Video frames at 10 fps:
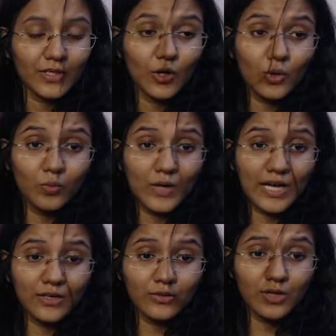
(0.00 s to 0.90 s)
Oh
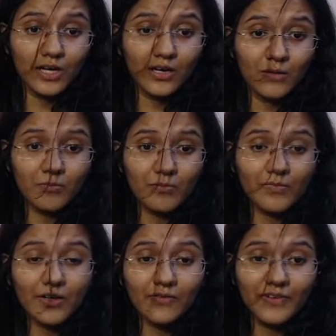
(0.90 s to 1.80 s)
wow,
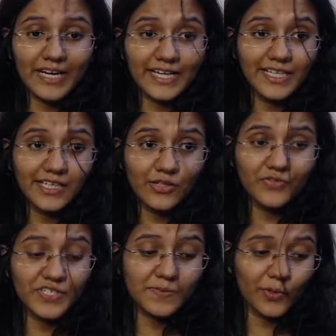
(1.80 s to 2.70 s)
variety of
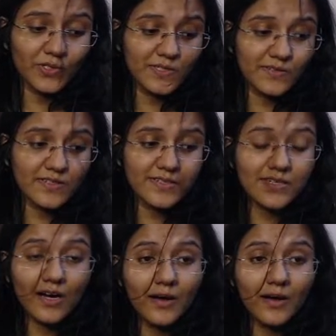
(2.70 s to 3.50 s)
responses.